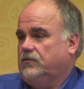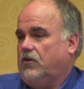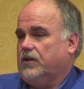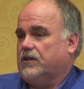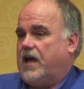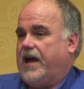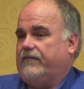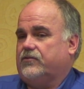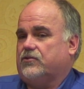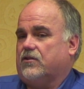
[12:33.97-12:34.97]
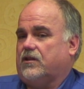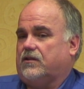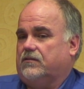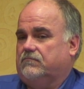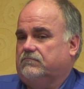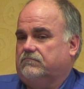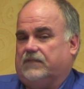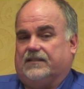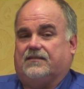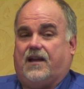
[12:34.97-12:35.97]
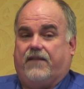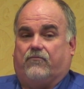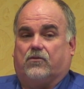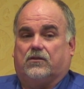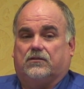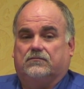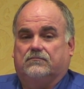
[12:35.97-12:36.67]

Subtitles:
on a live circuit. That's live work.